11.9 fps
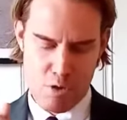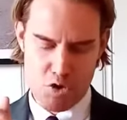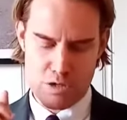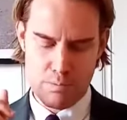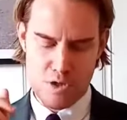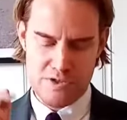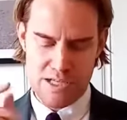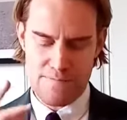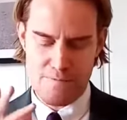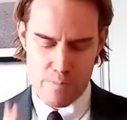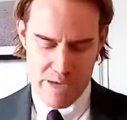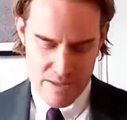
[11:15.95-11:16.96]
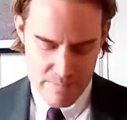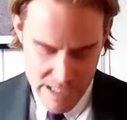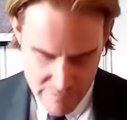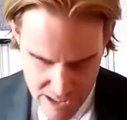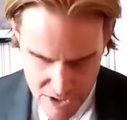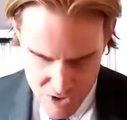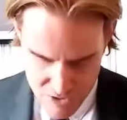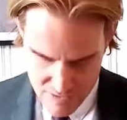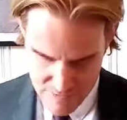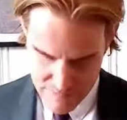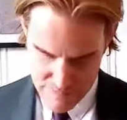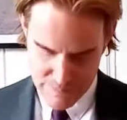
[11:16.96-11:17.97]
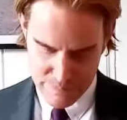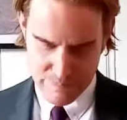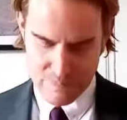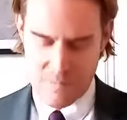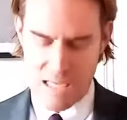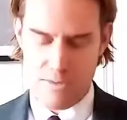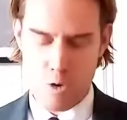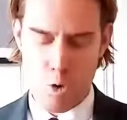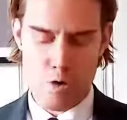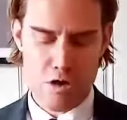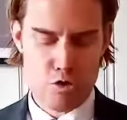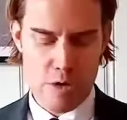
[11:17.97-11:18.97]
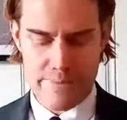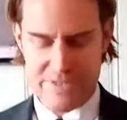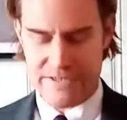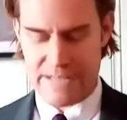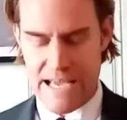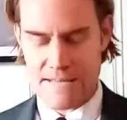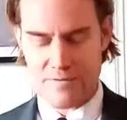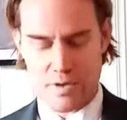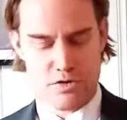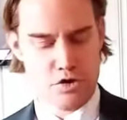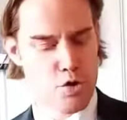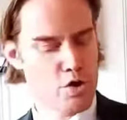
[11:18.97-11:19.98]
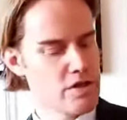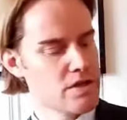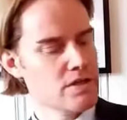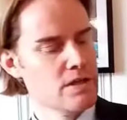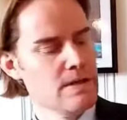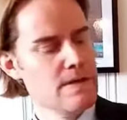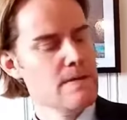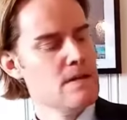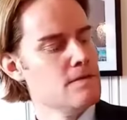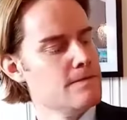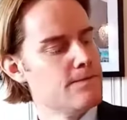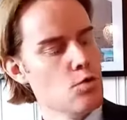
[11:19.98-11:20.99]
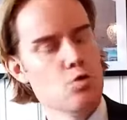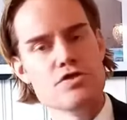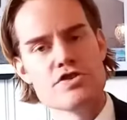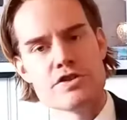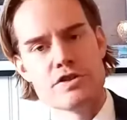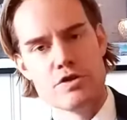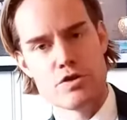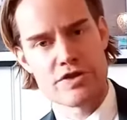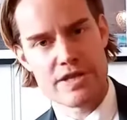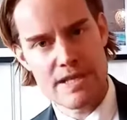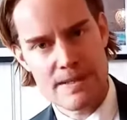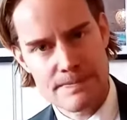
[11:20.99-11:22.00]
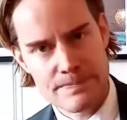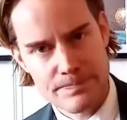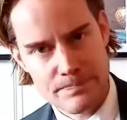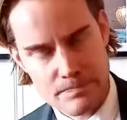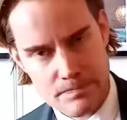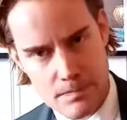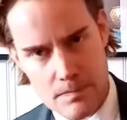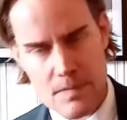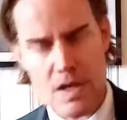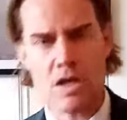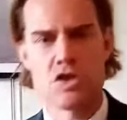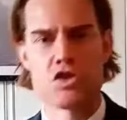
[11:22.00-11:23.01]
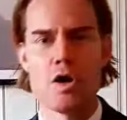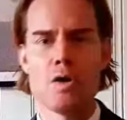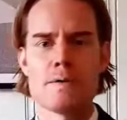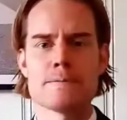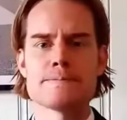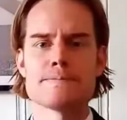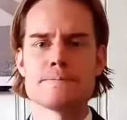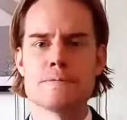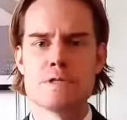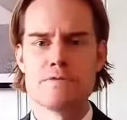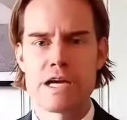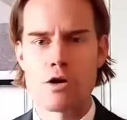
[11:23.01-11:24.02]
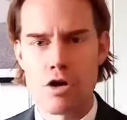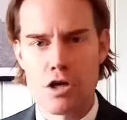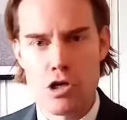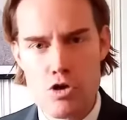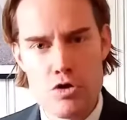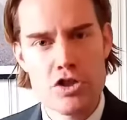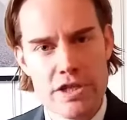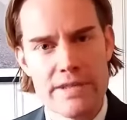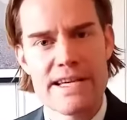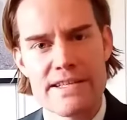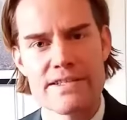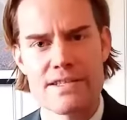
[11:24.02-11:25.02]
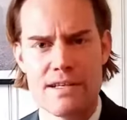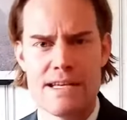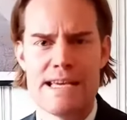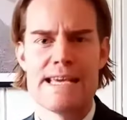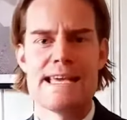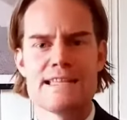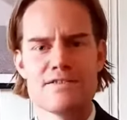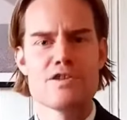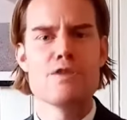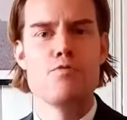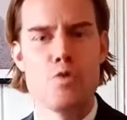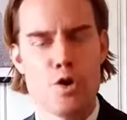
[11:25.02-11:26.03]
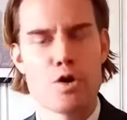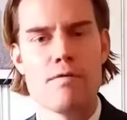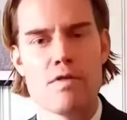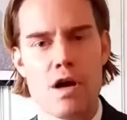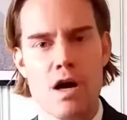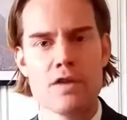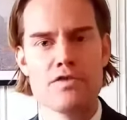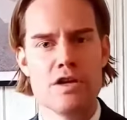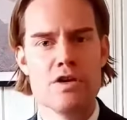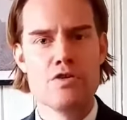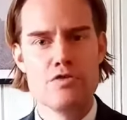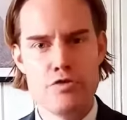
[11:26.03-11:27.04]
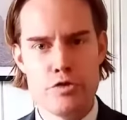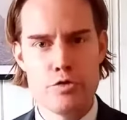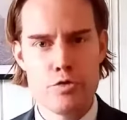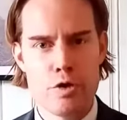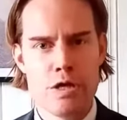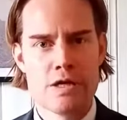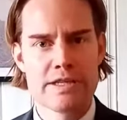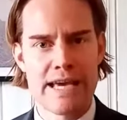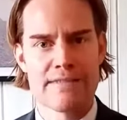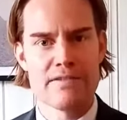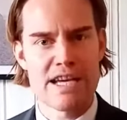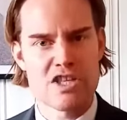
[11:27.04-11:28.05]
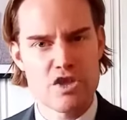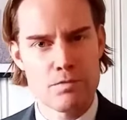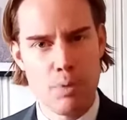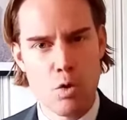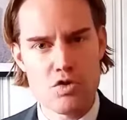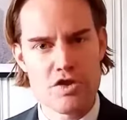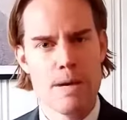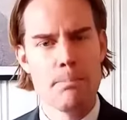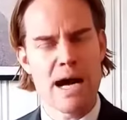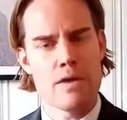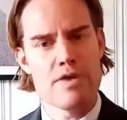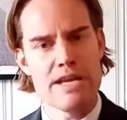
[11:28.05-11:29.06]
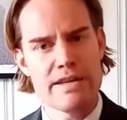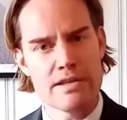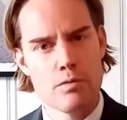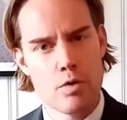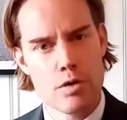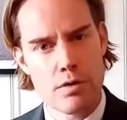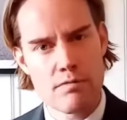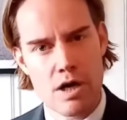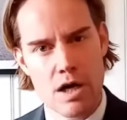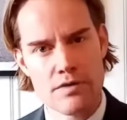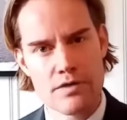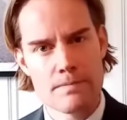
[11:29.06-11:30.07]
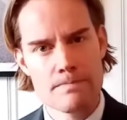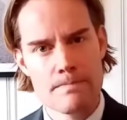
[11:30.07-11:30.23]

Apostle Paul said, forbid marriage in order to abstain from certain foods, you see. So, the conclusion is, in the Word of God, you can expose, by reading the Word of God,